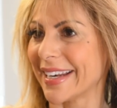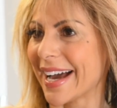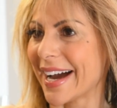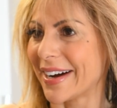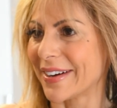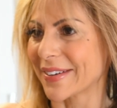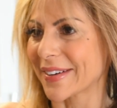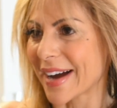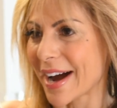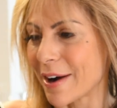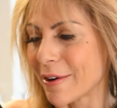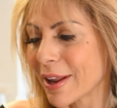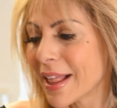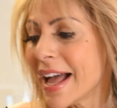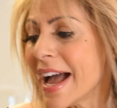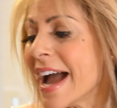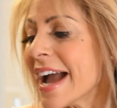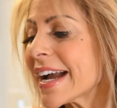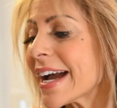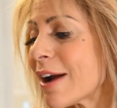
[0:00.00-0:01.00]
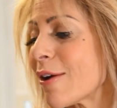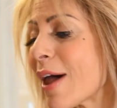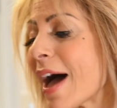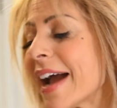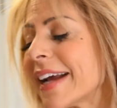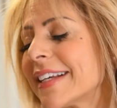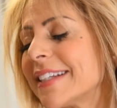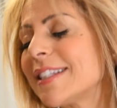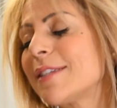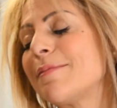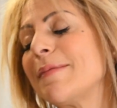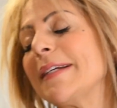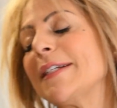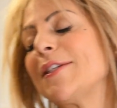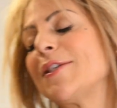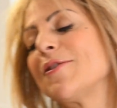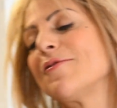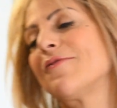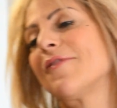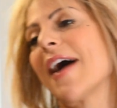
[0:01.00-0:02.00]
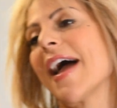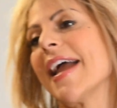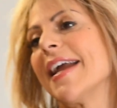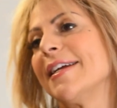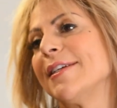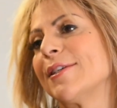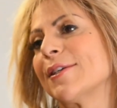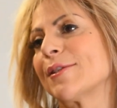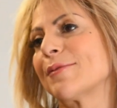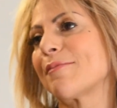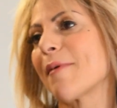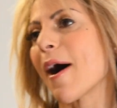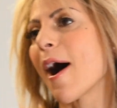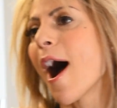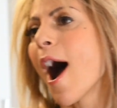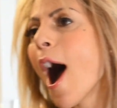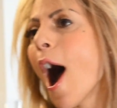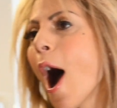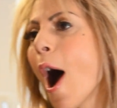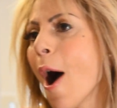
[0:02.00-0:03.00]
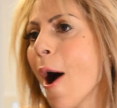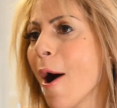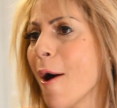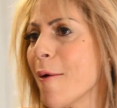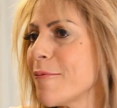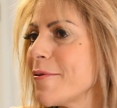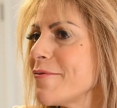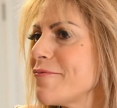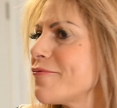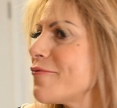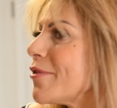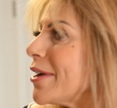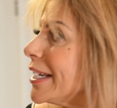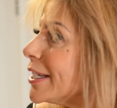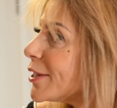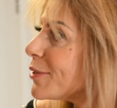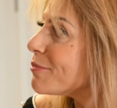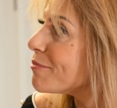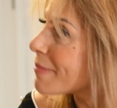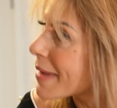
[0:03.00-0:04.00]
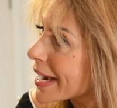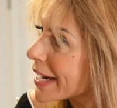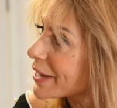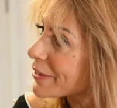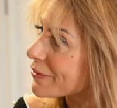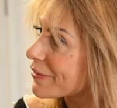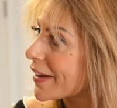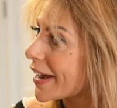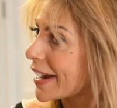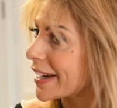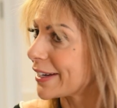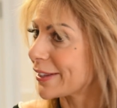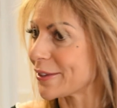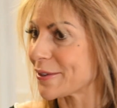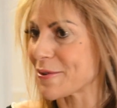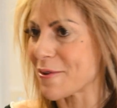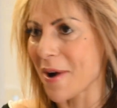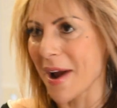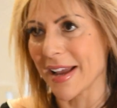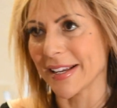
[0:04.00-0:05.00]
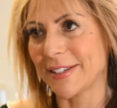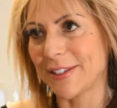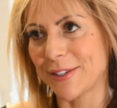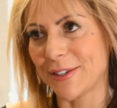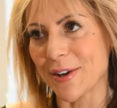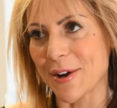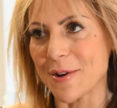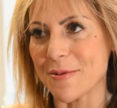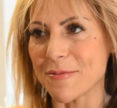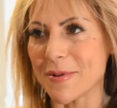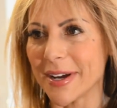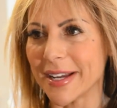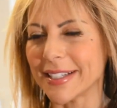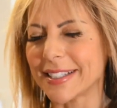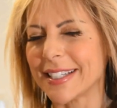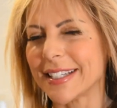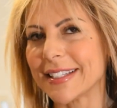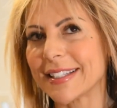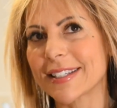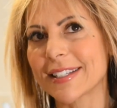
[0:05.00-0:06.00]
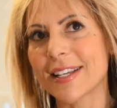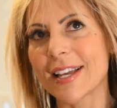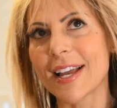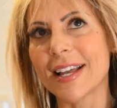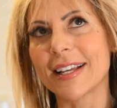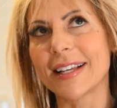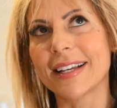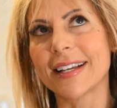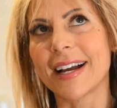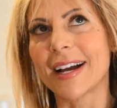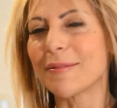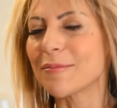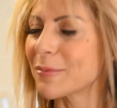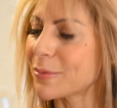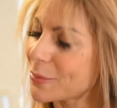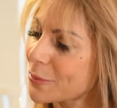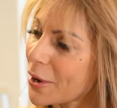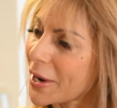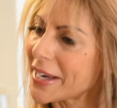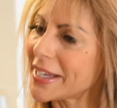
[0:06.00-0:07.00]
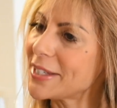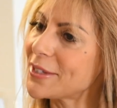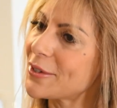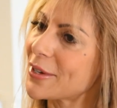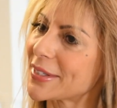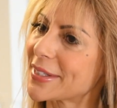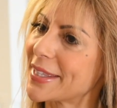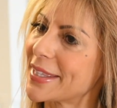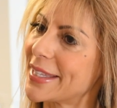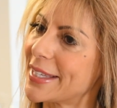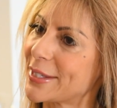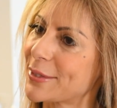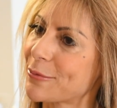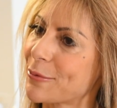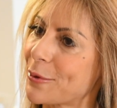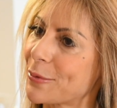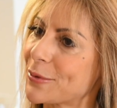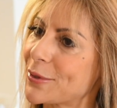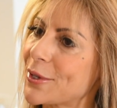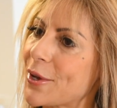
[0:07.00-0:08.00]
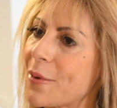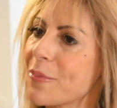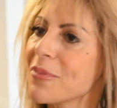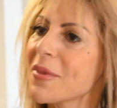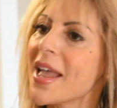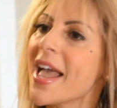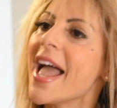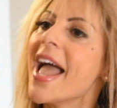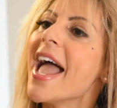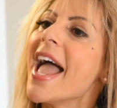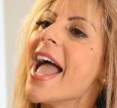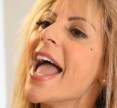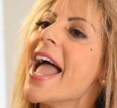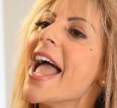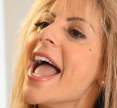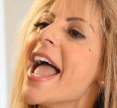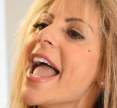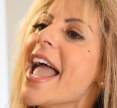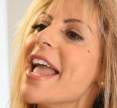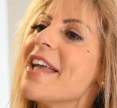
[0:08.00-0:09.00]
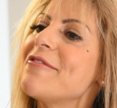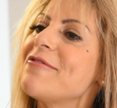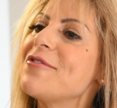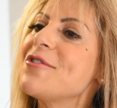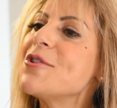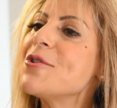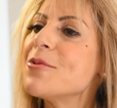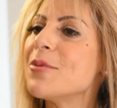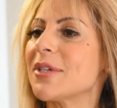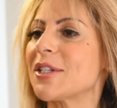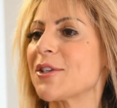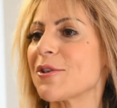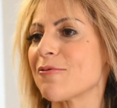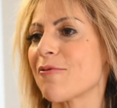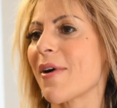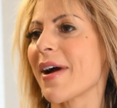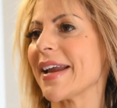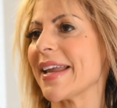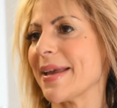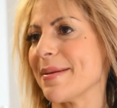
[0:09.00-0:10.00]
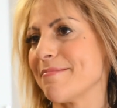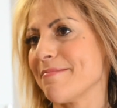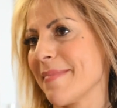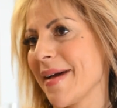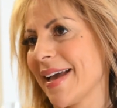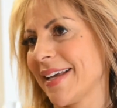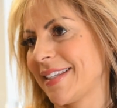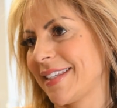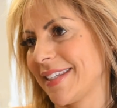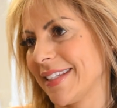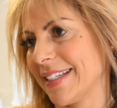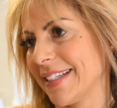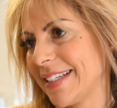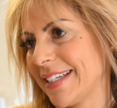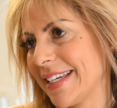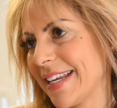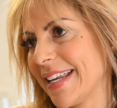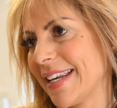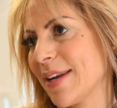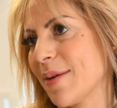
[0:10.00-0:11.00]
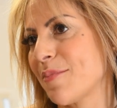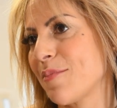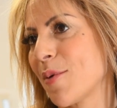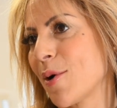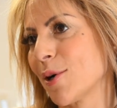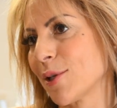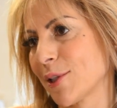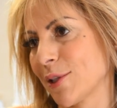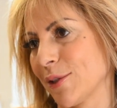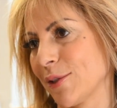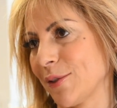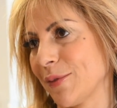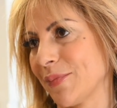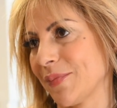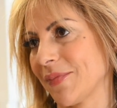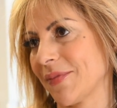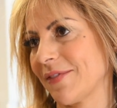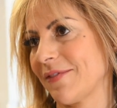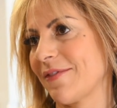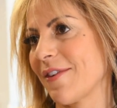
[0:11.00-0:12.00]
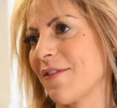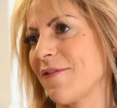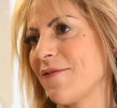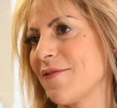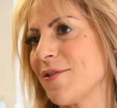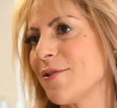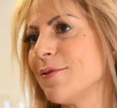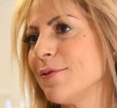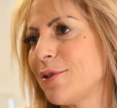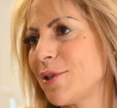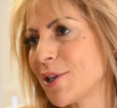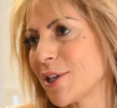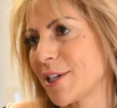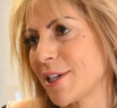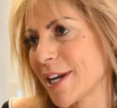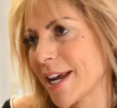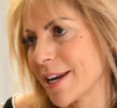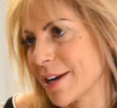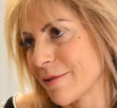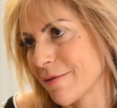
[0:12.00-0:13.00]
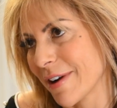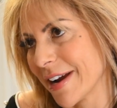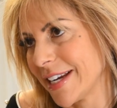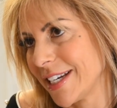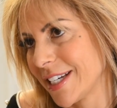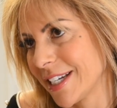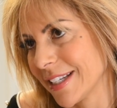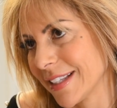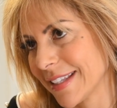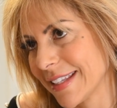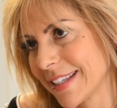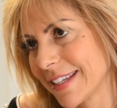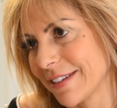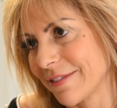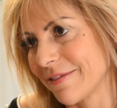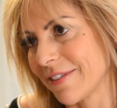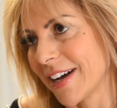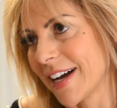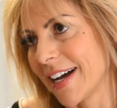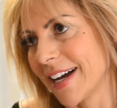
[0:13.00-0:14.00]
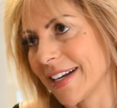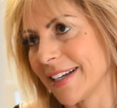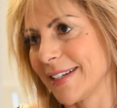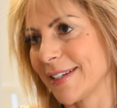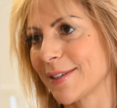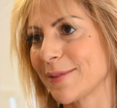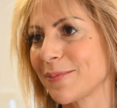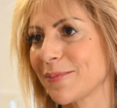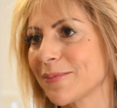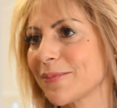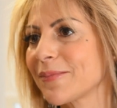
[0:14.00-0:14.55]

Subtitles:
now, Carole. Carole, I could speak to you for ages, but we've reached my final question, okay. Which is, I'm quite interested in this one. So if you were to write a message in a bottle for future generations to find,